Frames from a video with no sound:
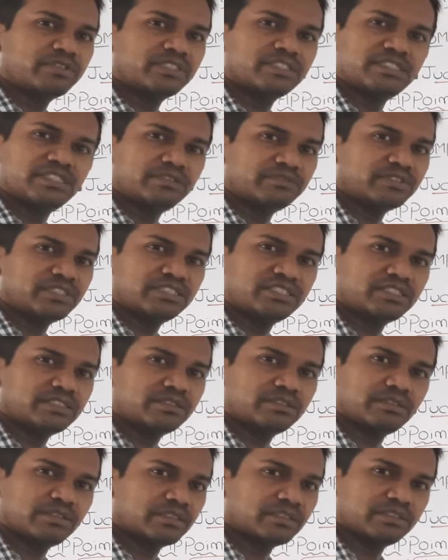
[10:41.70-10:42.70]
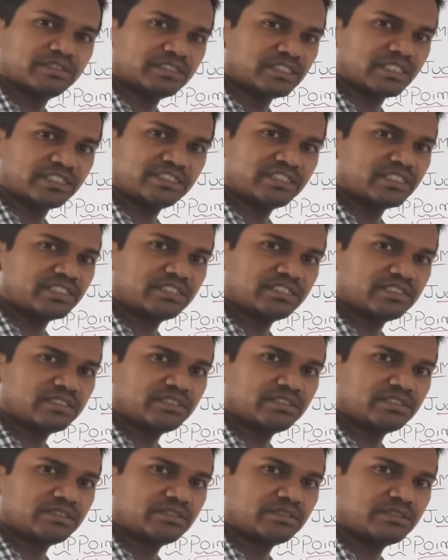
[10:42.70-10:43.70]
Chief
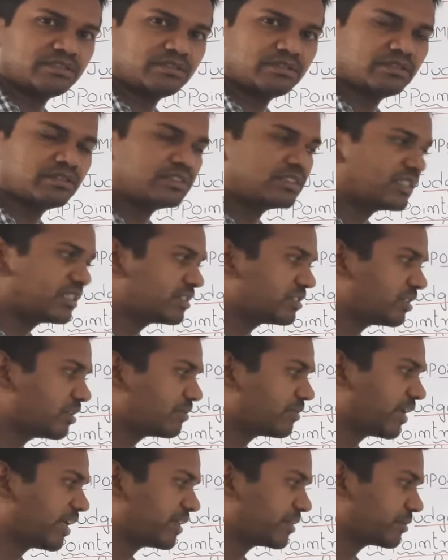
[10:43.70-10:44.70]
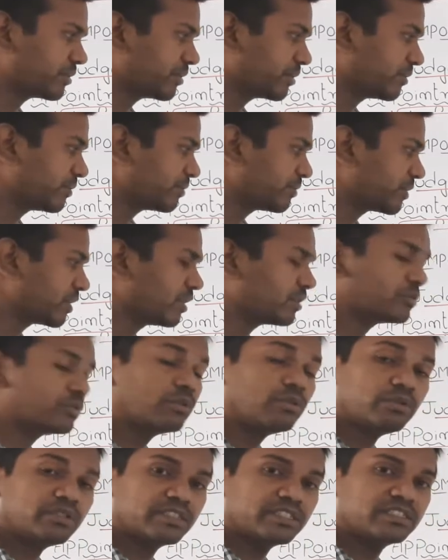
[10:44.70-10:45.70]
Justice, Judge of High Court.
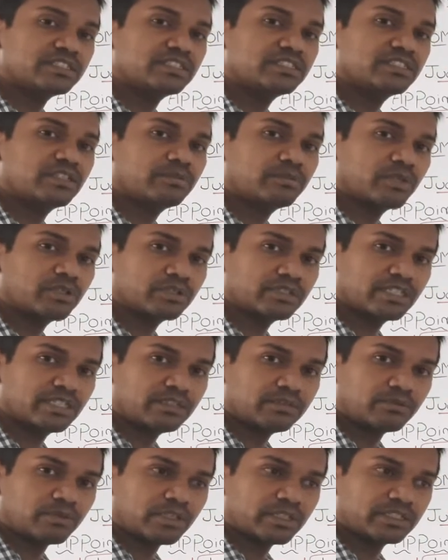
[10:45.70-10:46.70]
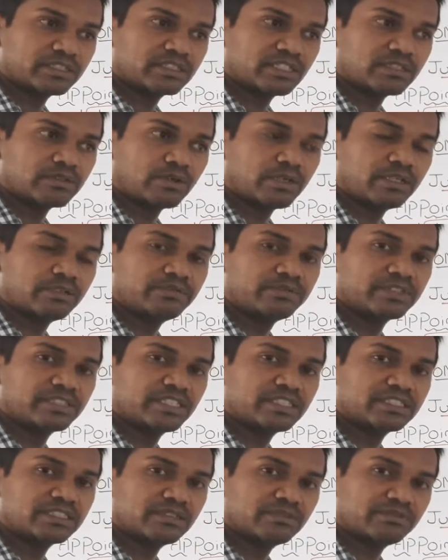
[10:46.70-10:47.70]
So this is about the what is the
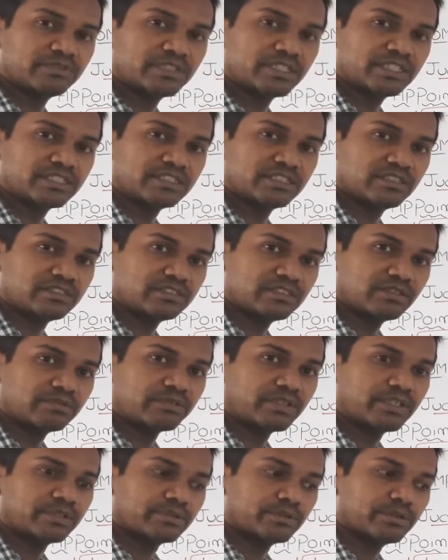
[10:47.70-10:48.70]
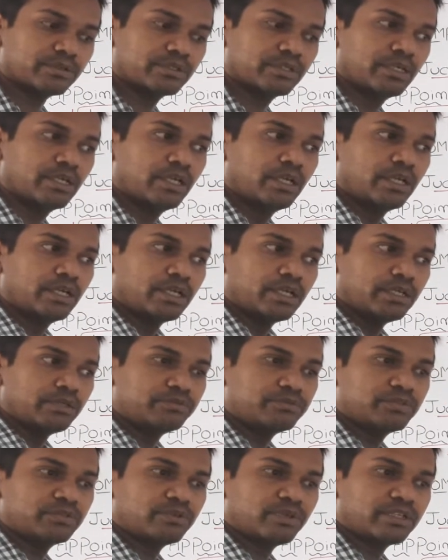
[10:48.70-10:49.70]
qualification for the Judge of High Court.
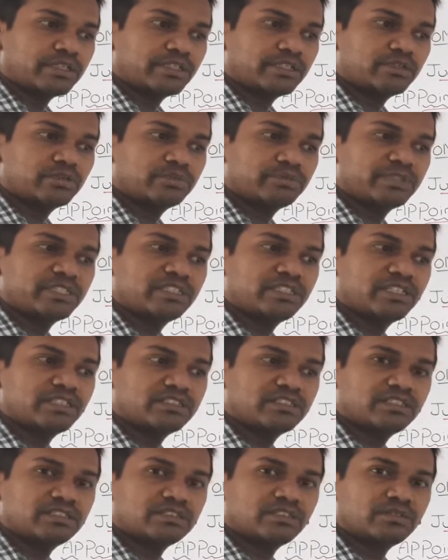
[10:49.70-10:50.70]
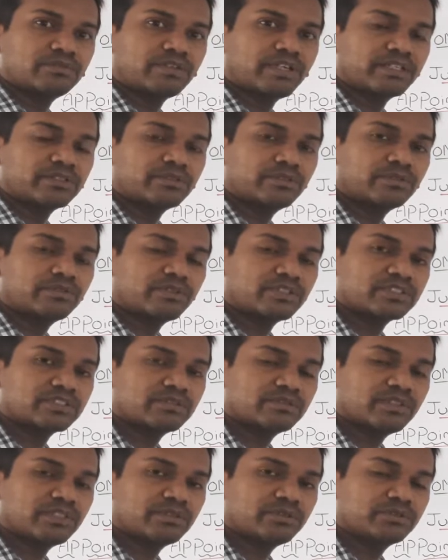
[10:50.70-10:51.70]
If you wanted to be a Judge of High Court, first
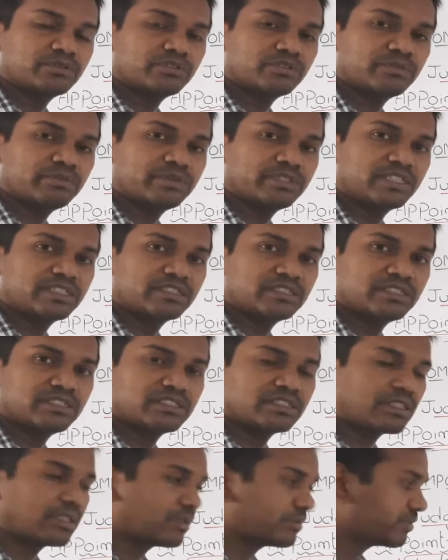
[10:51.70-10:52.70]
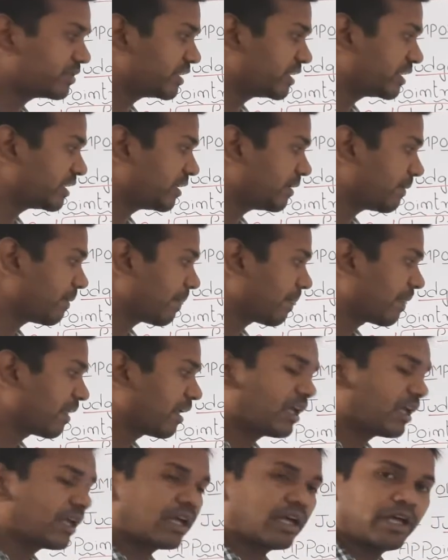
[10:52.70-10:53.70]
one, you should be the citizen of India,
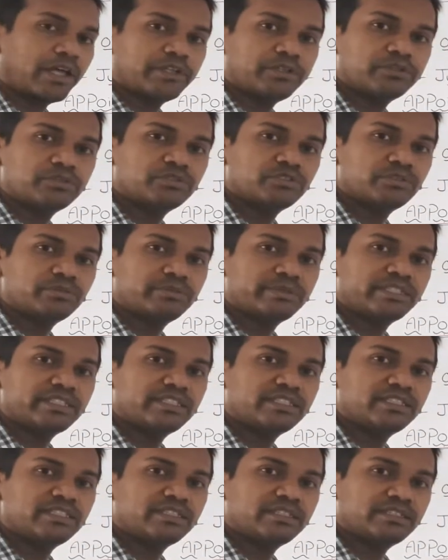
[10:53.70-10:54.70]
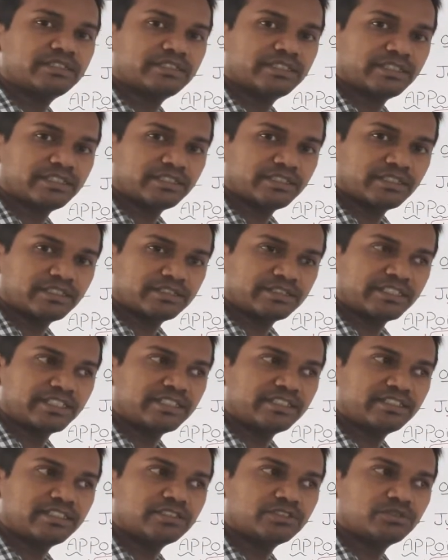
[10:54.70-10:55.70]
and you should be
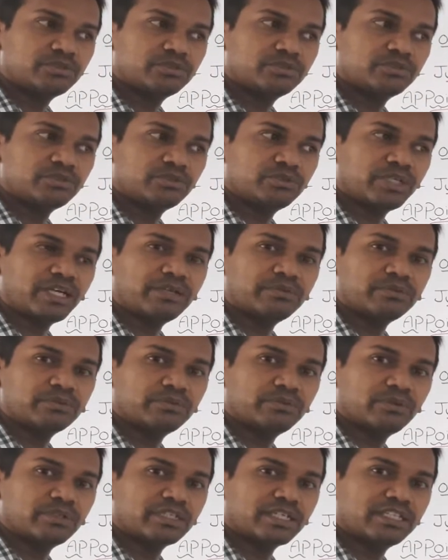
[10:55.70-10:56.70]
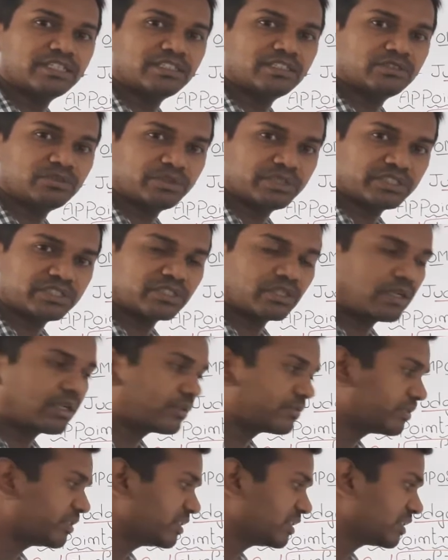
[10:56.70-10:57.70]
10 years you have to work as a judicial
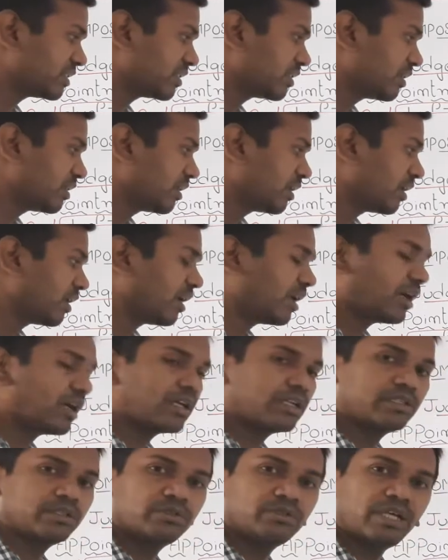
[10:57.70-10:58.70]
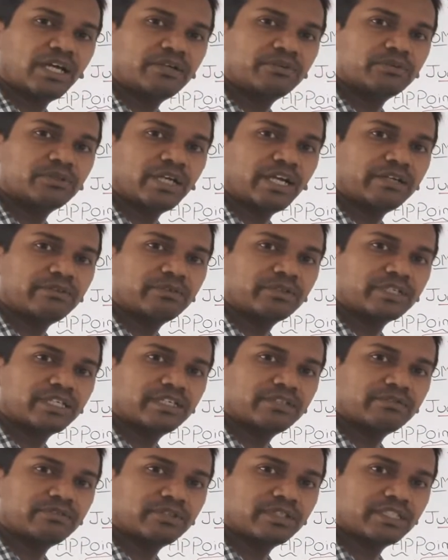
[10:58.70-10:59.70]
office, or you have to
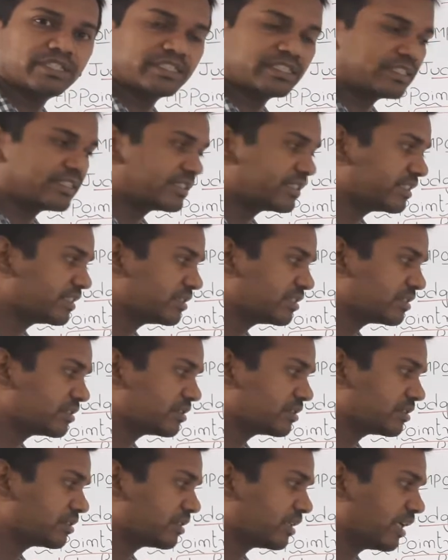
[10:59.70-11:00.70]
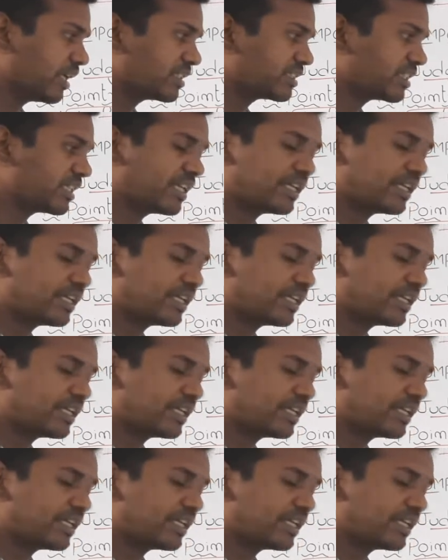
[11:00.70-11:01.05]
advocate for the 10 years. As an